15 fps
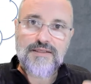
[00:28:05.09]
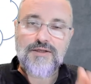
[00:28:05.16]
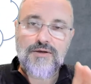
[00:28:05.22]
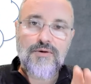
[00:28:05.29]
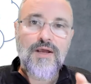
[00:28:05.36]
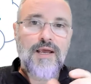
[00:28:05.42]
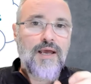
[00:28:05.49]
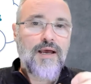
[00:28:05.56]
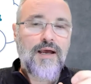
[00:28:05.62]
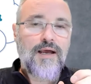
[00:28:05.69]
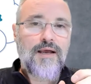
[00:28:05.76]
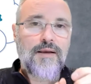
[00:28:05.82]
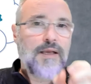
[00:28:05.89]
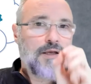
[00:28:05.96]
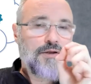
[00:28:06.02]
So
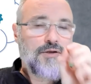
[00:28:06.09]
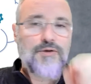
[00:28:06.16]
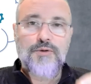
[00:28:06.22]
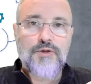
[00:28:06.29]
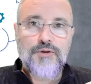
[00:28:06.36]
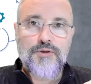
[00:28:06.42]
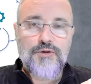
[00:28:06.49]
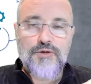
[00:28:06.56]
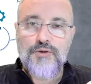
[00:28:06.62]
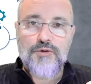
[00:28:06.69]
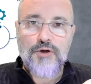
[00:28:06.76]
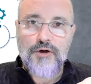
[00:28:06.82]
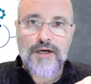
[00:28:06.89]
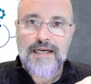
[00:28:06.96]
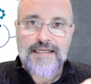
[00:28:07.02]
uh, you, you
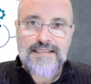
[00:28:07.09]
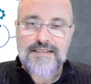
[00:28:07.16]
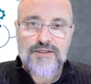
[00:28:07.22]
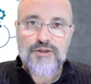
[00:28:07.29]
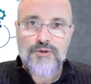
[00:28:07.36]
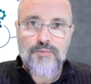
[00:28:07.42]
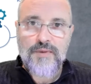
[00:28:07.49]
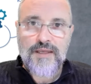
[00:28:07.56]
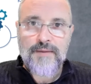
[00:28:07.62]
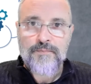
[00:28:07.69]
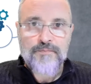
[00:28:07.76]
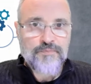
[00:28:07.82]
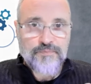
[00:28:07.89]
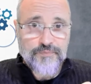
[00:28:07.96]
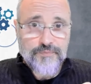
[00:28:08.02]
don't listen to me
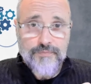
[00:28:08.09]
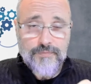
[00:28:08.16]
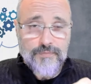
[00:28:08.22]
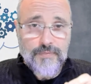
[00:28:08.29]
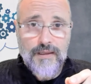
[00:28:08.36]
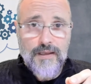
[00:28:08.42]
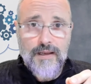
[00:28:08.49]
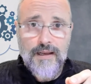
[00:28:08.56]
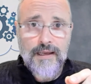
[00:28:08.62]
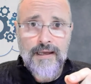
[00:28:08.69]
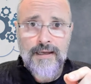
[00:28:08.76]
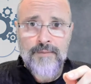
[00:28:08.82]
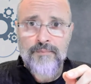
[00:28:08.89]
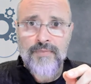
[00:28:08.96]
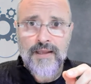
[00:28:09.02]

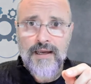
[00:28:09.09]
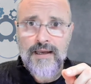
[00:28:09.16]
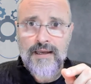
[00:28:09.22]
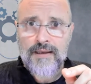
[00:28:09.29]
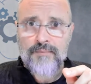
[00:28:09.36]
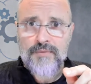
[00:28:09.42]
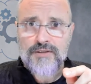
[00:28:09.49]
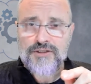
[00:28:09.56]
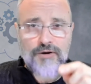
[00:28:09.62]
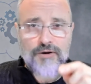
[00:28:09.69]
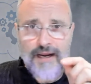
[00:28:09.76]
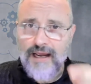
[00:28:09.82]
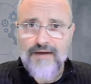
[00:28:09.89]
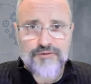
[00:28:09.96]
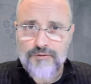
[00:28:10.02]
um, um, so
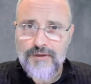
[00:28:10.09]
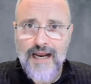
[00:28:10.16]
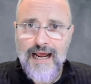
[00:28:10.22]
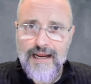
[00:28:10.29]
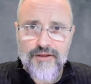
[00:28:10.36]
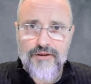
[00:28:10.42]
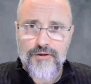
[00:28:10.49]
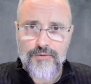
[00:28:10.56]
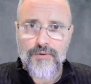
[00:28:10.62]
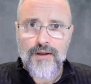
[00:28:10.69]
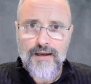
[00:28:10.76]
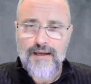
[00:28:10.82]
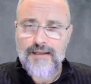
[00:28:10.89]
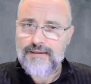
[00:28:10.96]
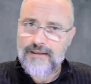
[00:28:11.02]
I have to nag you.
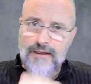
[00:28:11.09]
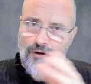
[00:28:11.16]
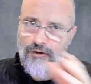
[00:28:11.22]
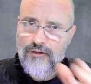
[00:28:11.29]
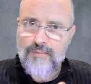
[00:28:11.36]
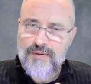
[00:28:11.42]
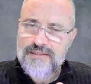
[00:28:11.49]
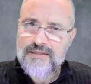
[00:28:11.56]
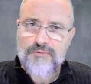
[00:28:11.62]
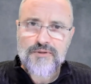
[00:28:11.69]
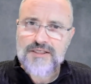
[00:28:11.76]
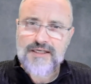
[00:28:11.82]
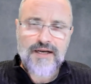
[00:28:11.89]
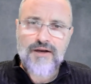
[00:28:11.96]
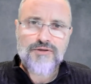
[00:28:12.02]
And the other person
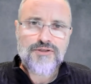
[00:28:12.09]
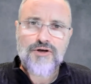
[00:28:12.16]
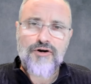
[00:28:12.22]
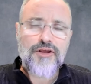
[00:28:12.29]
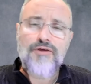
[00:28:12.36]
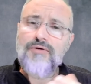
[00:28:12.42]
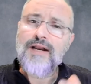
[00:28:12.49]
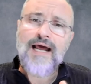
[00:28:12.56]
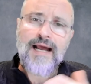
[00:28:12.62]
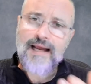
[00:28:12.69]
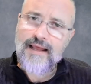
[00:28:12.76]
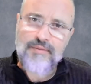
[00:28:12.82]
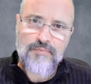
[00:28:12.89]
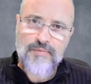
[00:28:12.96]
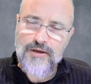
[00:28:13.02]
would say, no, sorry, you
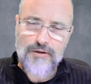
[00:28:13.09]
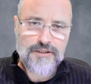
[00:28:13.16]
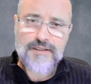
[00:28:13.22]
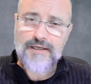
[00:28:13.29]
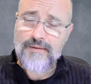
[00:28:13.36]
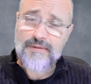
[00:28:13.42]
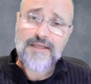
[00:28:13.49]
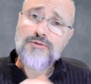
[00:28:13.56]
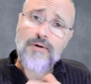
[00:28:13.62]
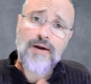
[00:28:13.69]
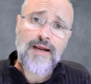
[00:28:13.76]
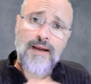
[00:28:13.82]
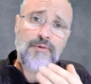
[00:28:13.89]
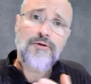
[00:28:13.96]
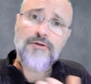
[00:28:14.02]
nag at me all the time. That's
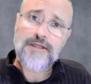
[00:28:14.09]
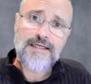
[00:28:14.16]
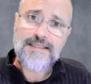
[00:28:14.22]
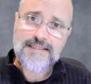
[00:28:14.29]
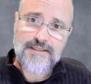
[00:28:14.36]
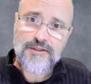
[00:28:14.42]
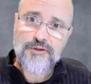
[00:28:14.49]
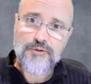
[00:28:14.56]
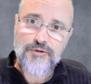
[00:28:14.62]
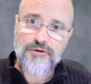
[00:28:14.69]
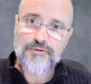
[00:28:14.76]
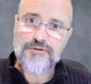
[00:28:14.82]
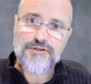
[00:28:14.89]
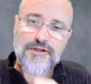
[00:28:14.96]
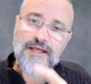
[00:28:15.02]
why I'm not listening to
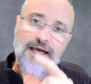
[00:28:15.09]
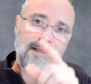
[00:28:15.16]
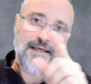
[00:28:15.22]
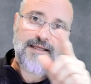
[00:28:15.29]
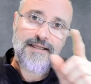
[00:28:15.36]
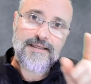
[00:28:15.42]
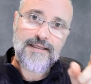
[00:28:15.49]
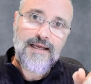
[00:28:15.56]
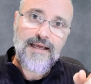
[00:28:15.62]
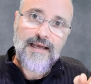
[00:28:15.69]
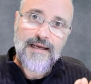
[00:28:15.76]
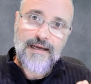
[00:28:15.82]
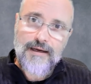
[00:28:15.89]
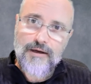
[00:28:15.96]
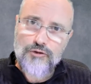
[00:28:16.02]
you. So the idea that
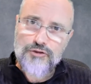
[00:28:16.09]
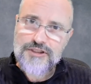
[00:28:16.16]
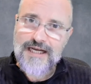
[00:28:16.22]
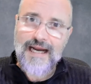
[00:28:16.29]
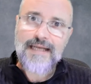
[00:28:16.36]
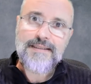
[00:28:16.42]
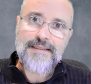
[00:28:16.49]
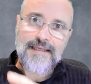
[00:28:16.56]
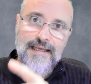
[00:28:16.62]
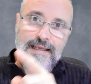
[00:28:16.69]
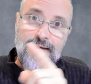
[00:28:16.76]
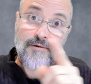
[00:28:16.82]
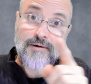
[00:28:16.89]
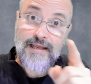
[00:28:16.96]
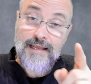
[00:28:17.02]
causality
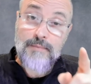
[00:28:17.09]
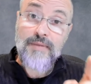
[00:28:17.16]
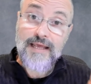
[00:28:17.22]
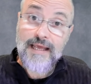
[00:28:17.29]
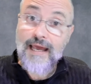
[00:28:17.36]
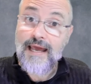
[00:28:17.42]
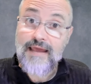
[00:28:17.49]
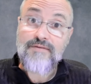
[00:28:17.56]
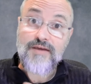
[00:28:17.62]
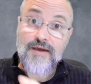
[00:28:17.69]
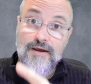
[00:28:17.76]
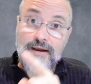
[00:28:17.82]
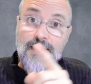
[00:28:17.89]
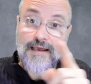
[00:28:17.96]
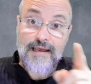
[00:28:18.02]
in, in
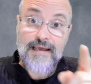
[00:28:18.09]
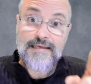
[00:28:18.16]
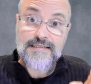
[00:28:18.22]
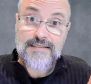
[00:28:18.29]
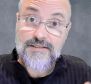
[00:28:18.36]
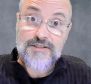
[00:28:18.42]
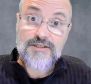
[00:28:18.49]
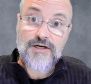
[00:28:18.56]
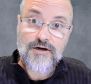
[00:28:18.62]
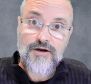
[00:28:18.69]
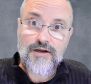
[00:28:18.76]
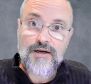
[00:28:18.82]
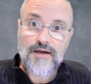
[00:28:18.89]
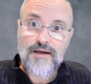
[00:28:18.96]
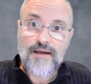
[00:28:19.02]
behavior is
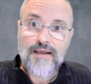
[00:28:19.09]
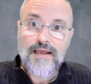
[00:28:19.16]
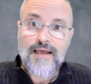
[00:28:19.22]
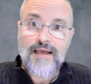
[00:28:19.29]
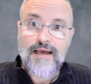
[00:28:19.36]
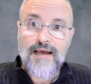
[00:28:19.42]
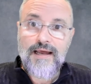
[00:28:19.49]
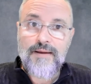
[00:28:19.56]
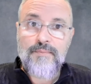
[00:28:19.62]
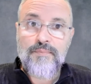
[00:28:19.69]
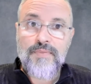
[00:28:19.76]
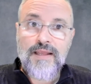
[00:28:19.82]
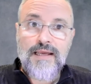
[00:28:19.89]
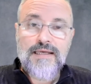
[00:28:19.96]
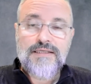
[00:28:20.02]
circular.
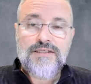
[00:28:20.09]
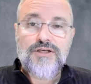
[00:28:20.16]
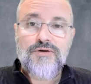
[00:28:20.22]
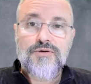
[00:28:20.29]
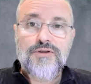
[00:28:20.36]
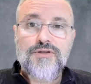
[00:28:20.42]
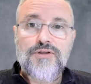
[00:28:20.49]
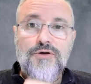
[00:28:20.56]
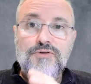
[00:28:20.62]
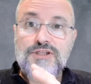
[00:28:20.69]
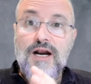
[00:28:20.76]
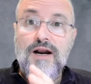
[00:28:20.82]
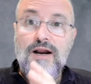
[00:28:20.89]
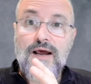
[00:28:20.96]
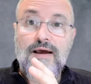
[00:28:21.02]
Um, so
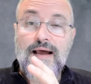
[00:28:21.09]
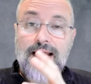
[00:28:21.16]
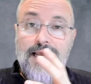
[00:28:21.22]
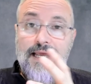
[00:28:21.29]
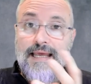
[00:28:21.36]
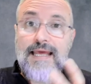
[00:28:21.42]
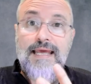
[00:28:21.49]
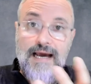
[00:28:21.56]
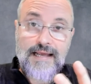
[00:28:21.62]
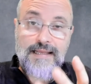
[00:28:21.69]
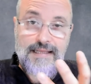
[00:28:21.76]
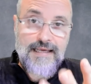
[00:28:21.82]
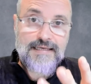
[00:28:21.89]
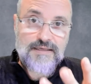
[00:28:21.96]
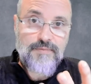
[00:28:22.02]
those are key
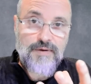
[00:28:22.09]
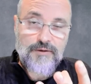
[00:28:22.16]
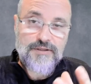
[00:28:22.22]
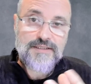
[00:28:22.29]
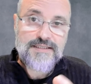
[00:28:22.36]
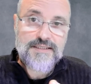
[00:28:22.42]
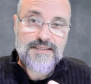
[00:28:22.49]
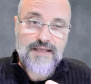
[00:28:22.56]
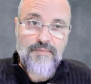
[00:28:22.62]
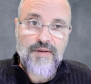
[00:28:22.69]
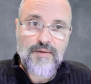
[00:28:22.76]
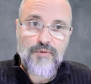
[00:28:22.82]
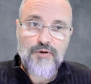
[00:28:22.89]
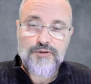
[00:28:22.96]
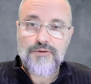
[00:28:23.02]
ideas about the
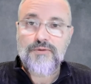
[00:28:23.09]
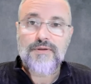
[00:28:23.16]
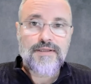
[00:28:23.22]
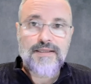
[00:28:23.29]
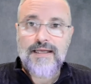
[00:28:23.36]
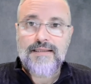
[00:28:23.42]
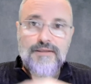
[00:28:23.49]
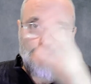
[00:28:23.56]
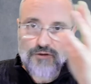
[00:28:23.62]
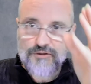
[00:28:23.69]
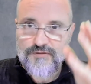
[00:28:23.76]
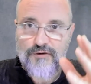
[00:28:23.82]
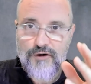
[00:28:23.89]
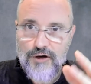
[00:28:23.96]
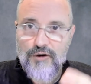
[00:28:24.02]
systemic model that
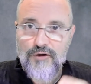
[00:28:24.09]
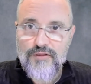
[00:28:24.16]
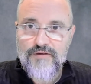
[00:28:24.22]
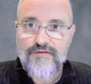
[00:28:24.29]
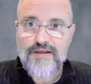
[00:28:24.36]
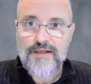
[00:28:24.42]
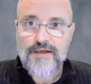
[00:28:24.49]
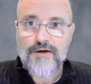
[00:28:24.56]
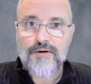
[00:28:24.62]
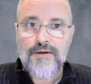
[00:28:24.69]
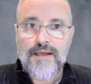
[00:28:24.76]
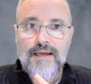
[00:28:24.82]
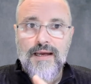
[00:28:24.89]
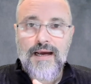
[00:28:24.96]
calls for another video.